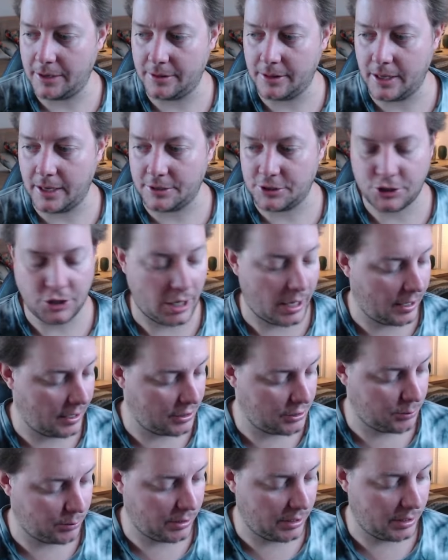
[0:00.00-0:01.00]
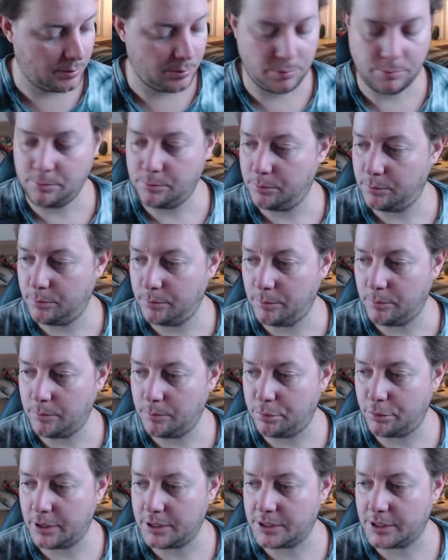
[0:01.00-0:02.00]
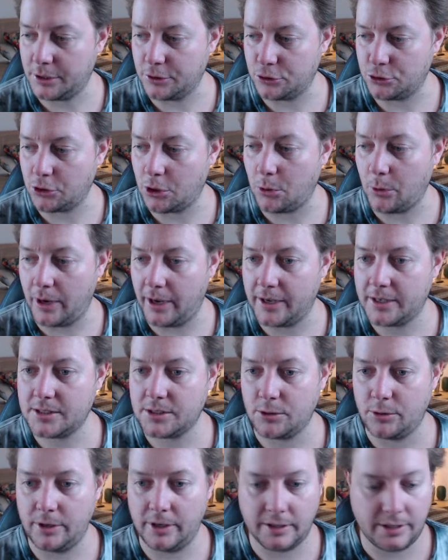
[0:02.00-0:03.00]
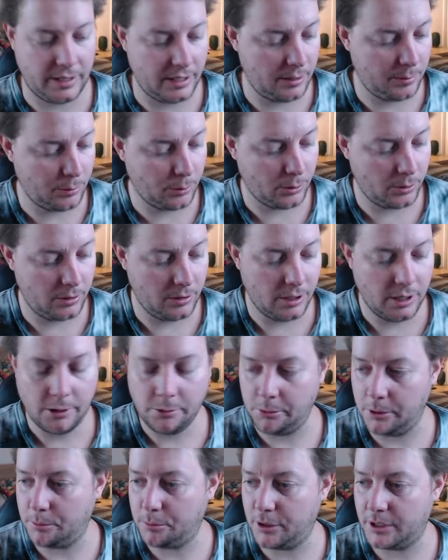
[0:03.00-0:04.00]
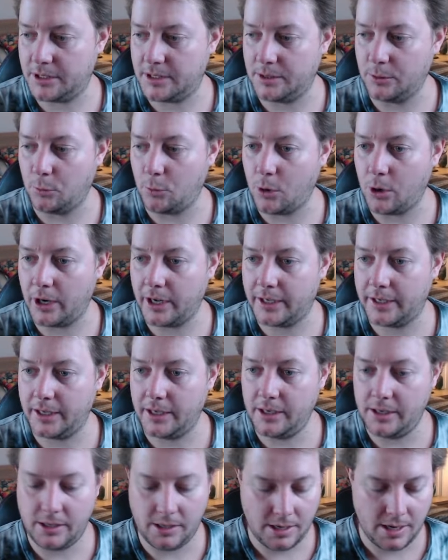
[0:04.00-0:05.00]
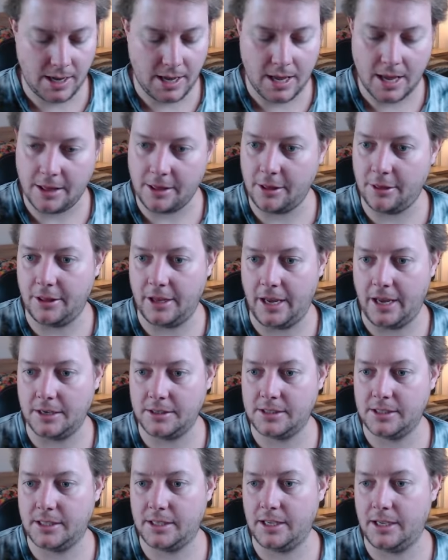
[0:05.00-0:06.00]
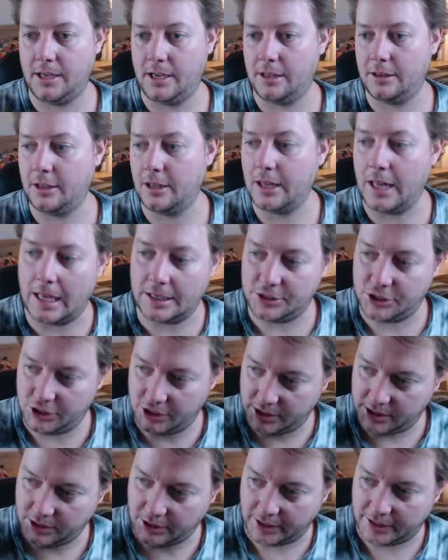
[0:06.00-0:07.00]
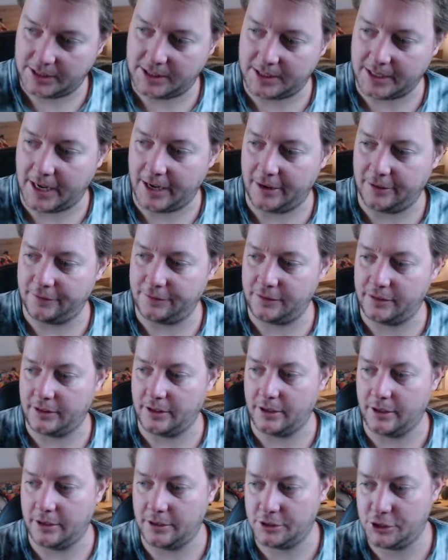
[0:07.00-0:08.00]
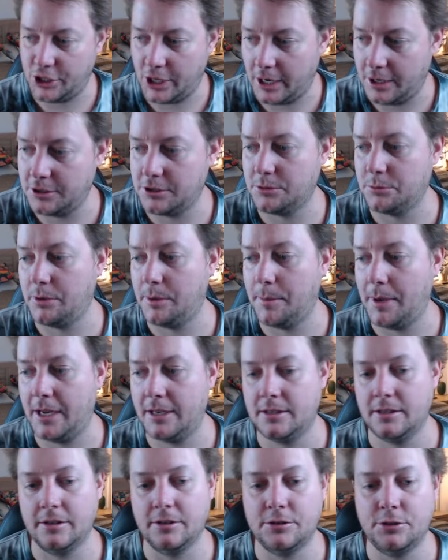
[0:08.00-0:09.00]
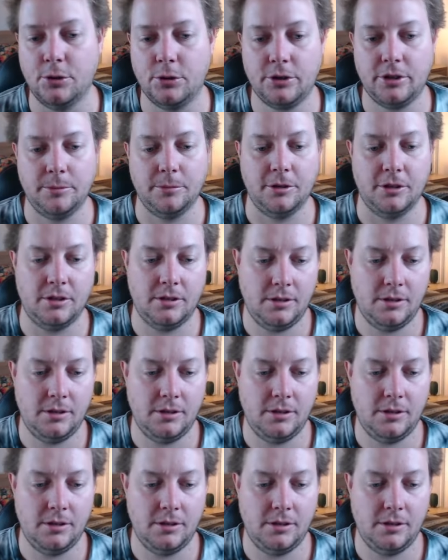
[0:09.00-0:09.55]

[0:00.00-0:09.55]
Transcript: change, we press Control X on our keyboard. We press the Y key and then the Enter key, and then that's just like saved the changes we made to the document.